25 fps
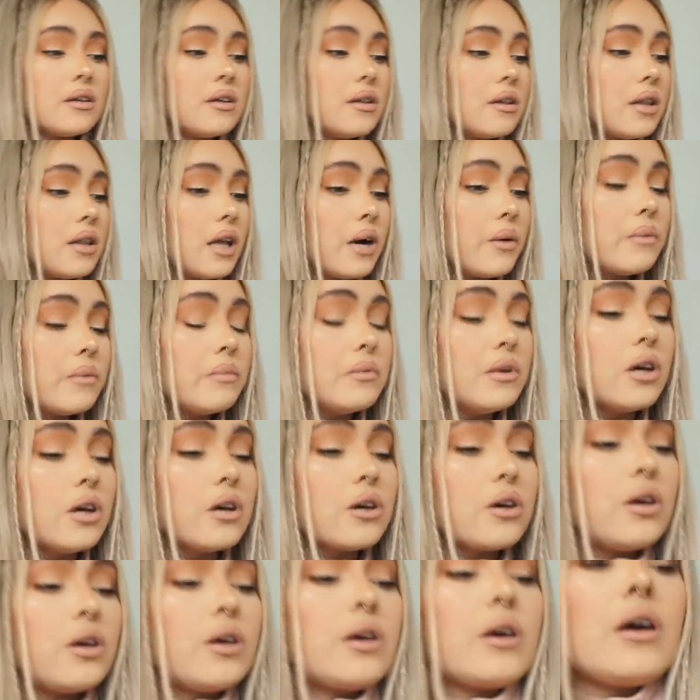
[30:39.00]
that would look
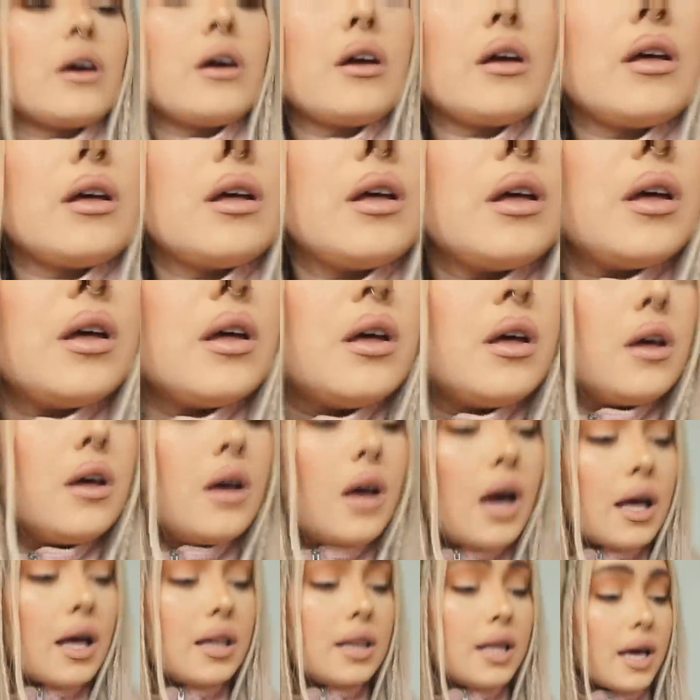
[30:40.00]
cute.
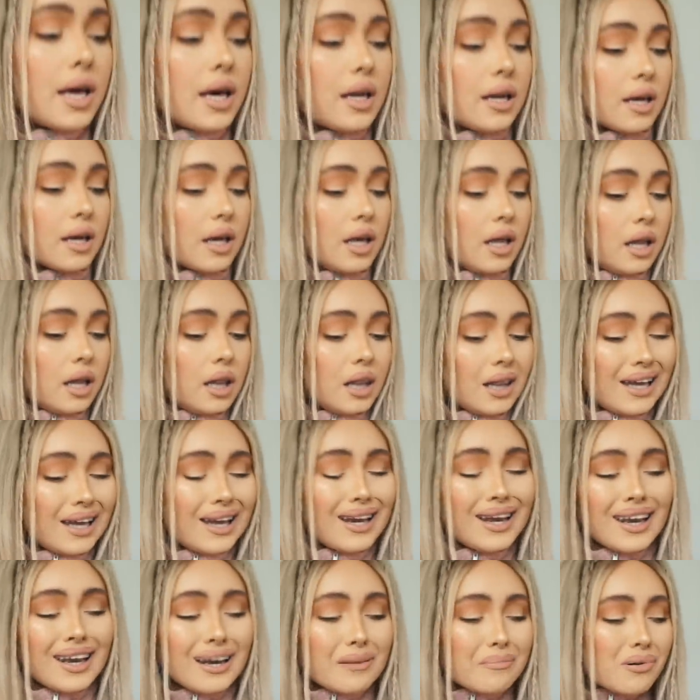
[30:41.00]
And then
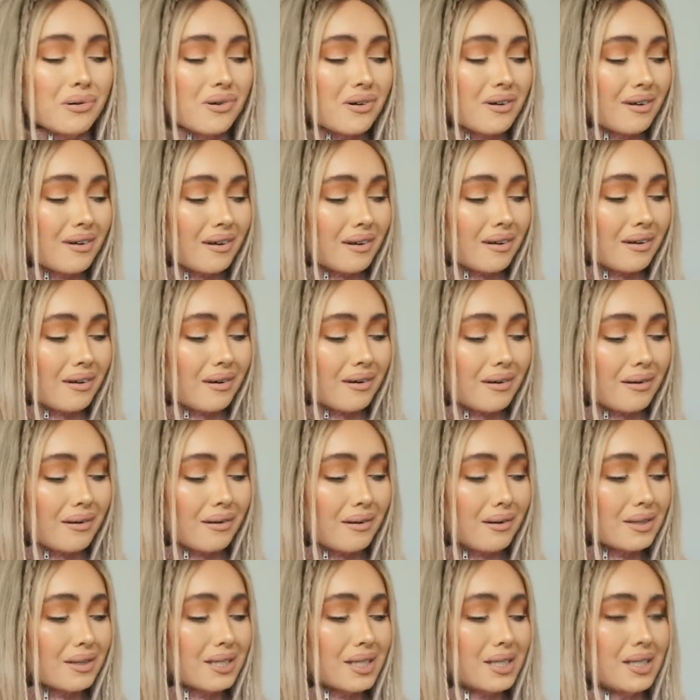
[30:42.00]
cleaning
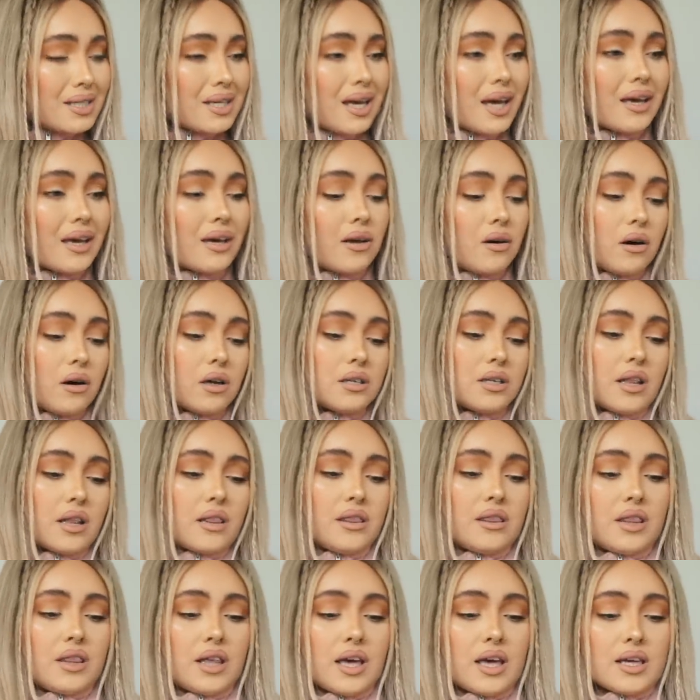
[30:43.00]
products. I
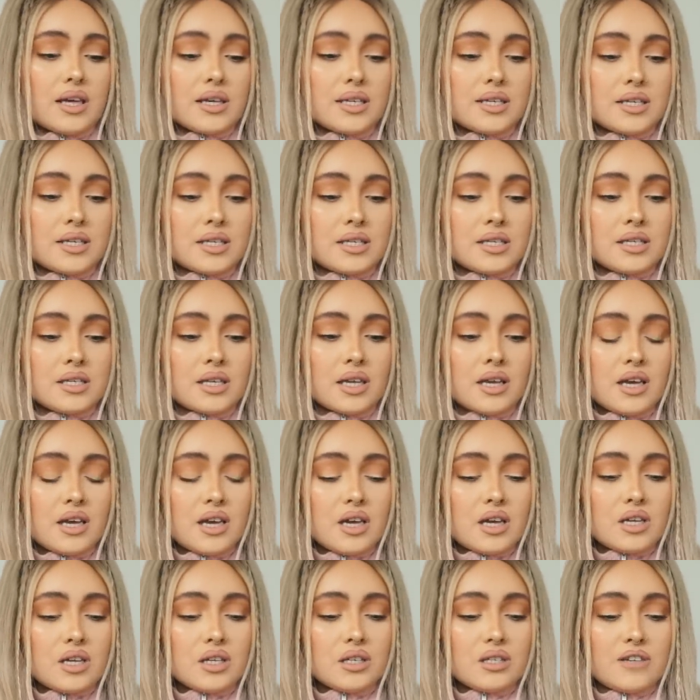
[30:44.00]
got this.
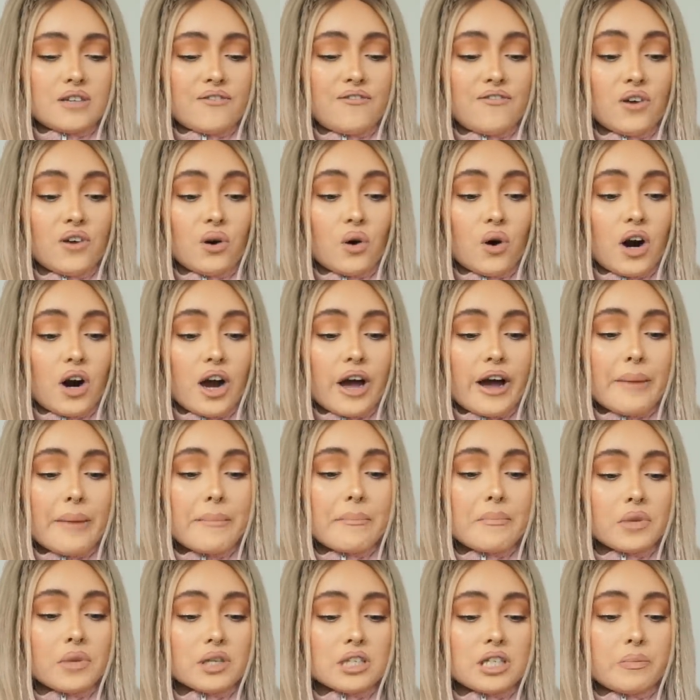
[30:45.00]
It's a Flora
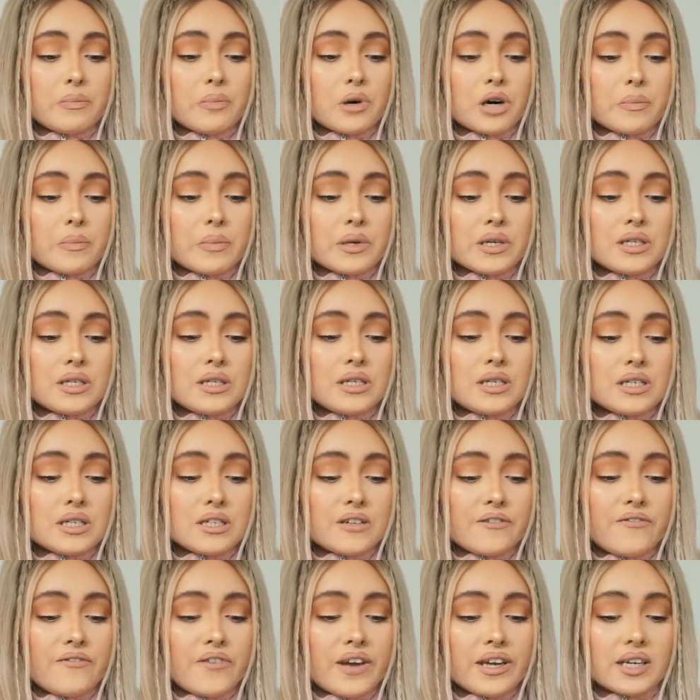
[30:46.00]
multi-purpose
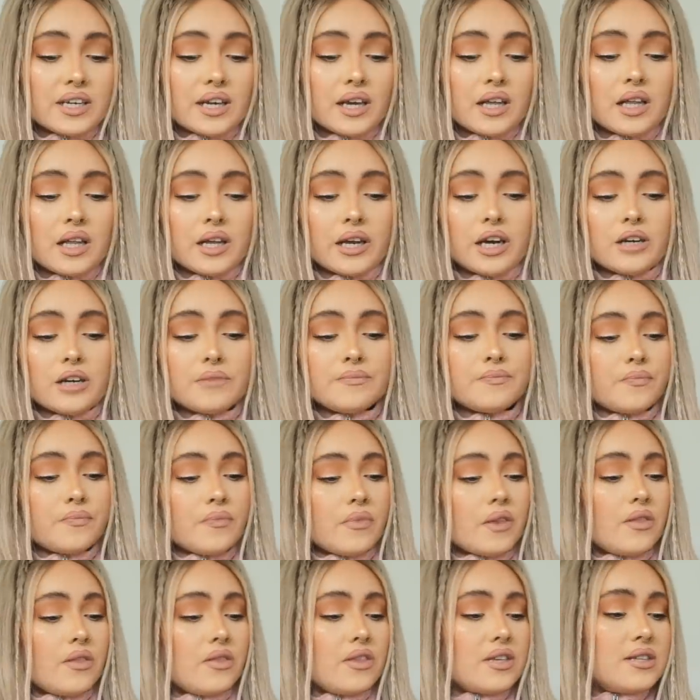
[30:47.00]
disinfectant cleaner.
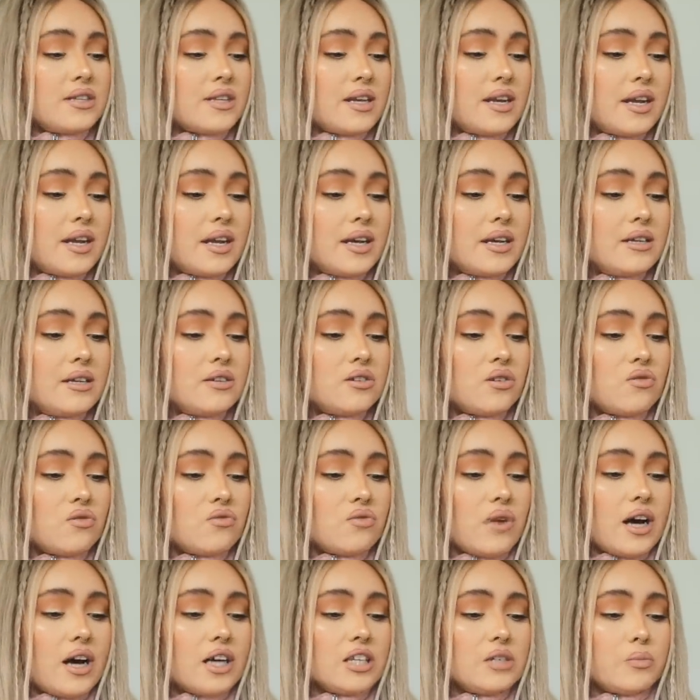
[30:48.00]
The scent is
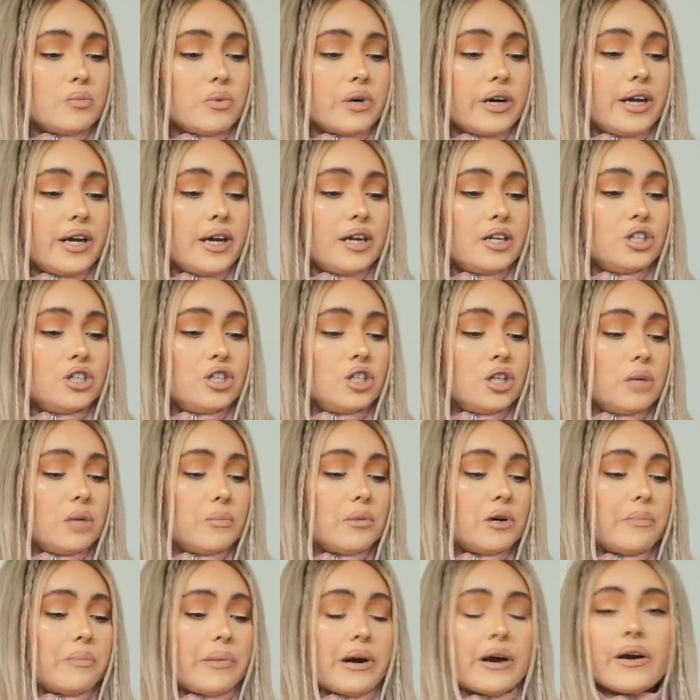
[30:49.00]
raspberry and
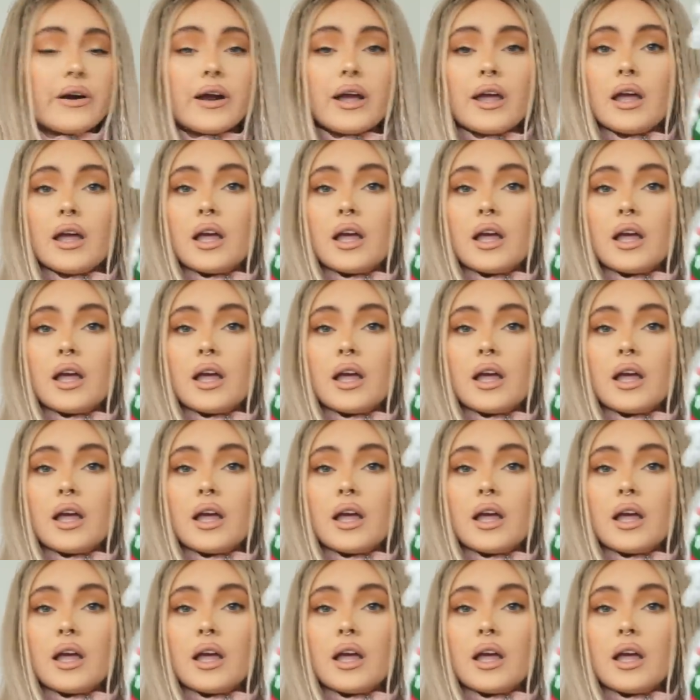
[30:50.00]
juniper berry.